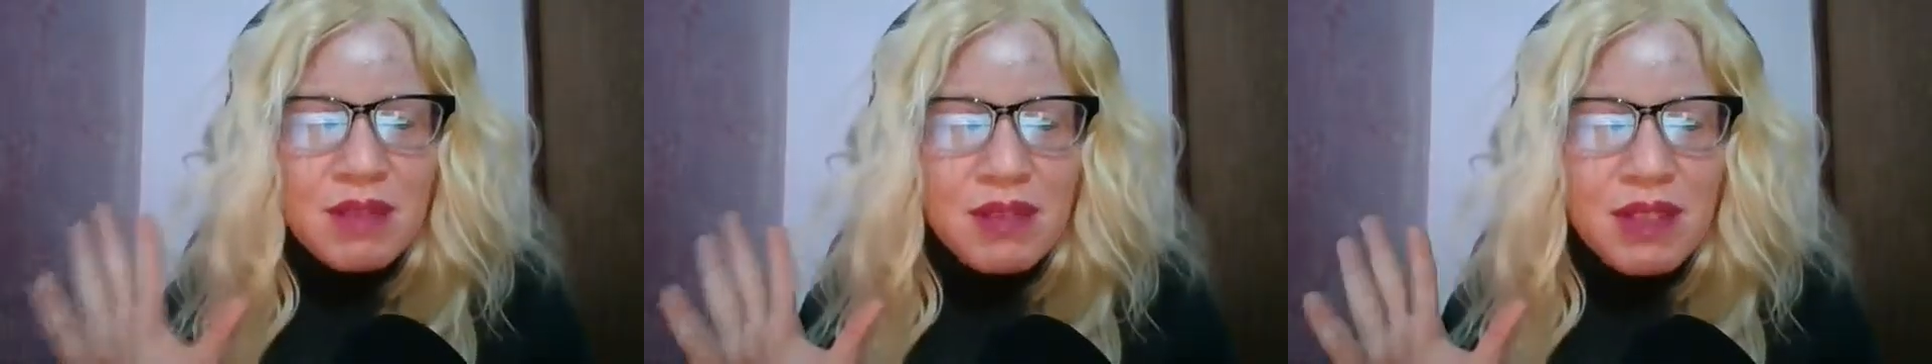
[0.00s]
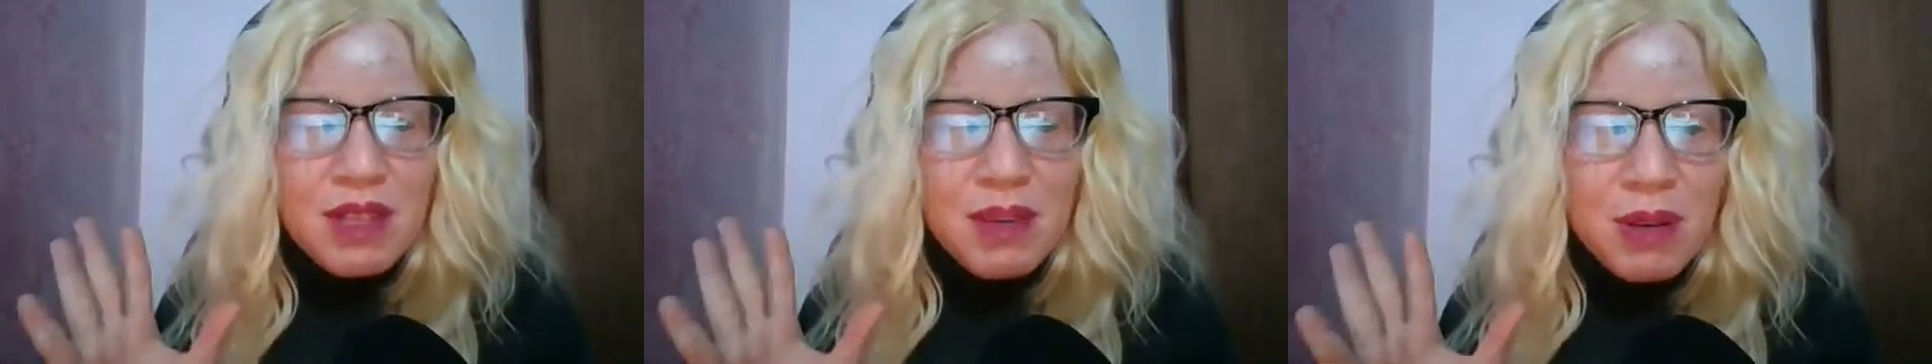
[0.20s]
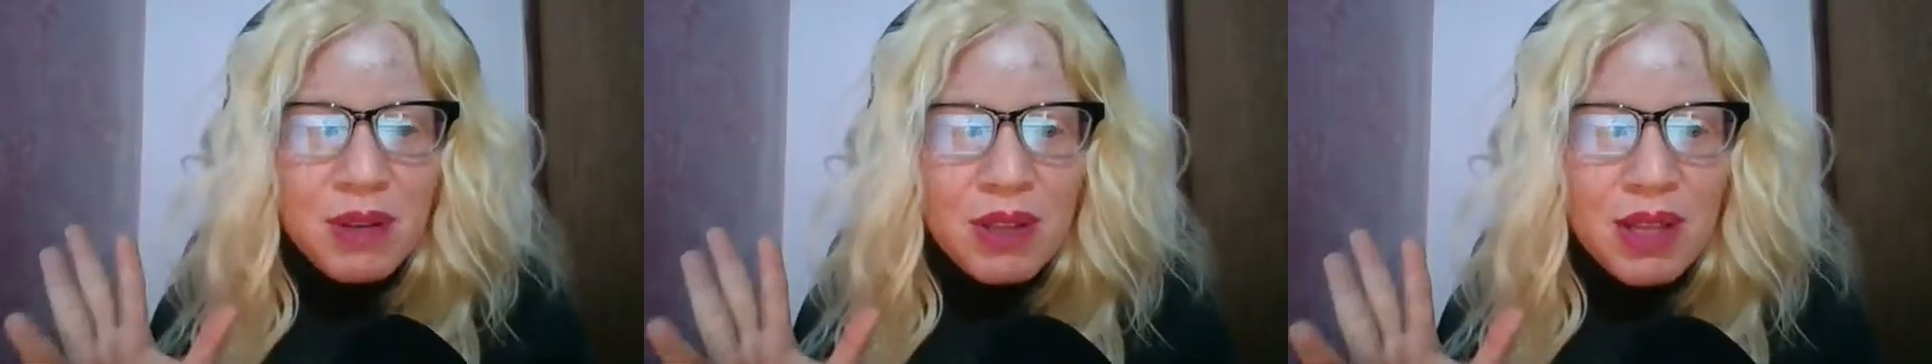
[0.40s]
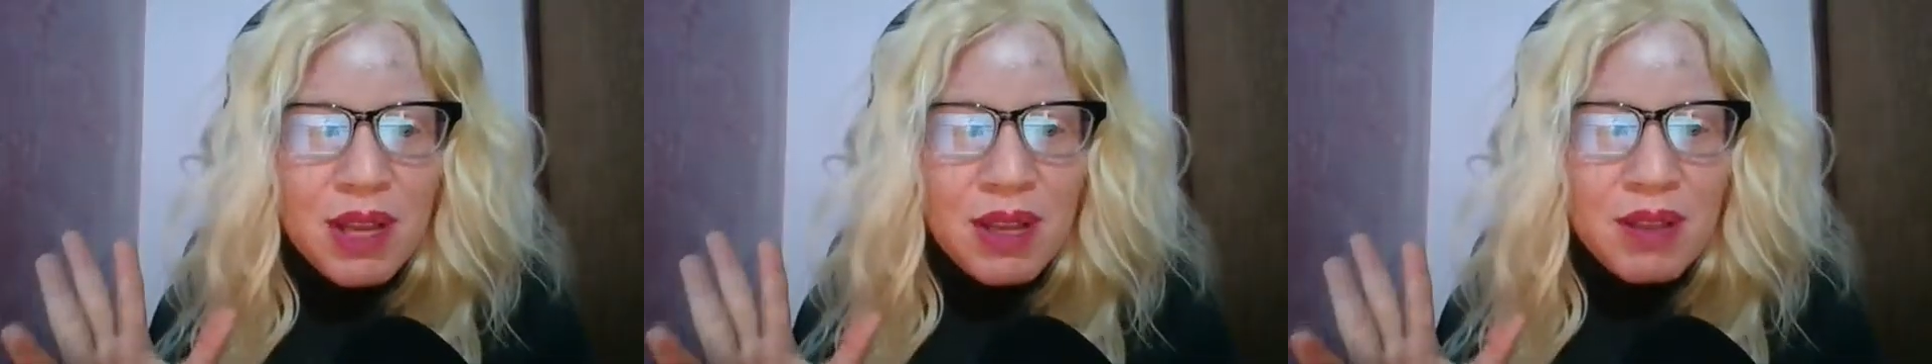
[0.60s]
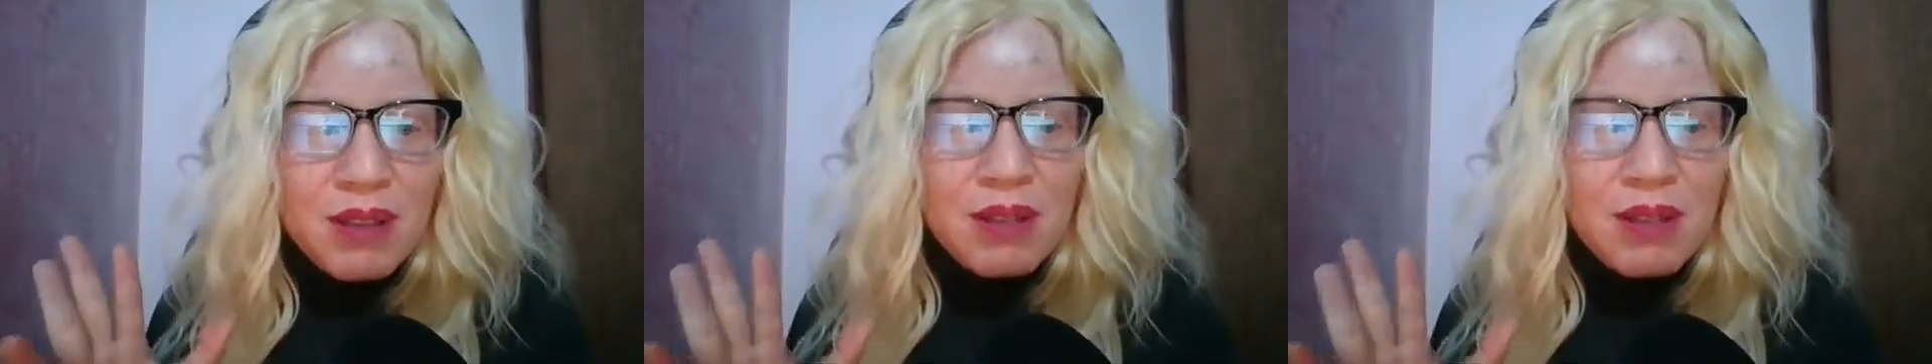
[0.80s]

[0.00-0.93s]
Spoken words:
Think about that.